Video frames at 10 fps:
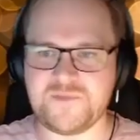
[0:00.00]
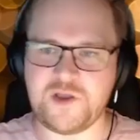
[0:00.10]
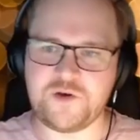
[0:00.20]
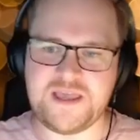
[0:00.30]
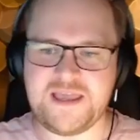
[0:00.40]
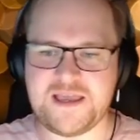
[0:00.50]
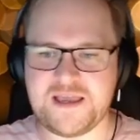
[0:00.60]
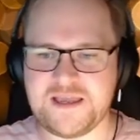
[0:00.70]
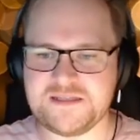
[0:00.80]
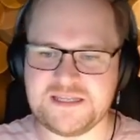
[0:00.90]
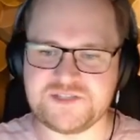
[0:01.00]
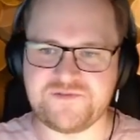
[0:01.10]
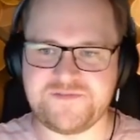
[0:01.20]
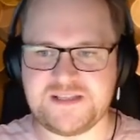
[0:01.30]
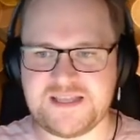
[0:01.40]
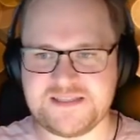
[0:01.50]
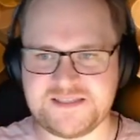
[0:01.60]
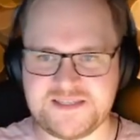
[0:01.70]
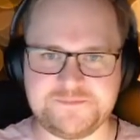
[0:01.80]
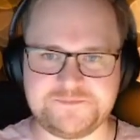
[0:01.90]
Okay, and let's reveal
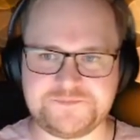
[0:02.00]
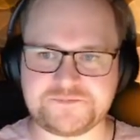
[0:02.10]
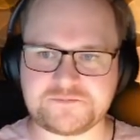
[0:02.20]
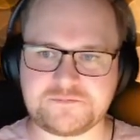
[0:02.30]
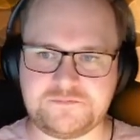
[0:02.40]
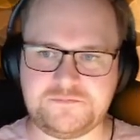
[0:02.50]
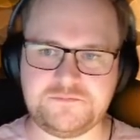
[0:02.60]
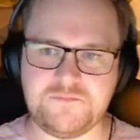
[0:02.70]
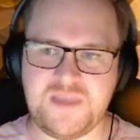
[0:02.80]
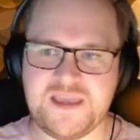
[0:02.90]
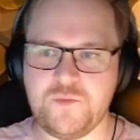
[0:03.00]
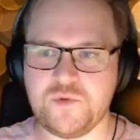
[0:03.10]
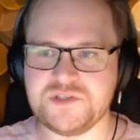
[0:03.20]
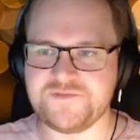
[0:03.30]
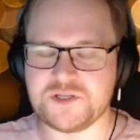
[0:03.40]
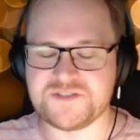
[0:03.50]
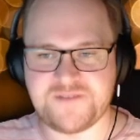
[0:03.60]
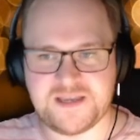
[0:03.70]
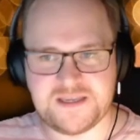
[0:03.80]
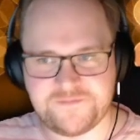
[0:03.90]
answer. It was, of course,
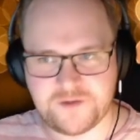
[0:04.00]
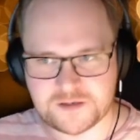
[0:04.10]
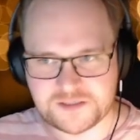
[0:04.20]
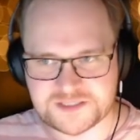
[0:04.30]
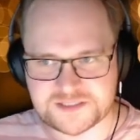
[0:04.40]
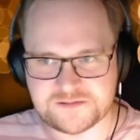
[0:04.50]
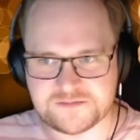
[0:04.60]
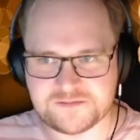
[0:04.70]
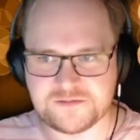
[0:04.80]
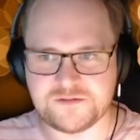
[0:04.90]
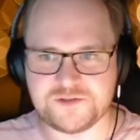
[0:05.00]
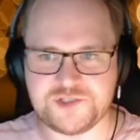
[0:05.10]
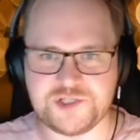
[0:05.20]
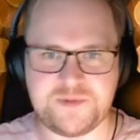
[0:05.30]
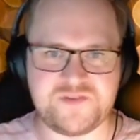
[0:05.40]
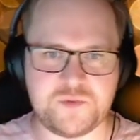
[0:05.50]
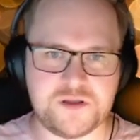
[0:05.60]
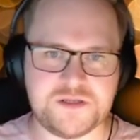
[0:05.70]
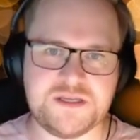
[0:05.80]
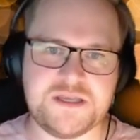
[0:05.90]
Firefox. Good job, everyone.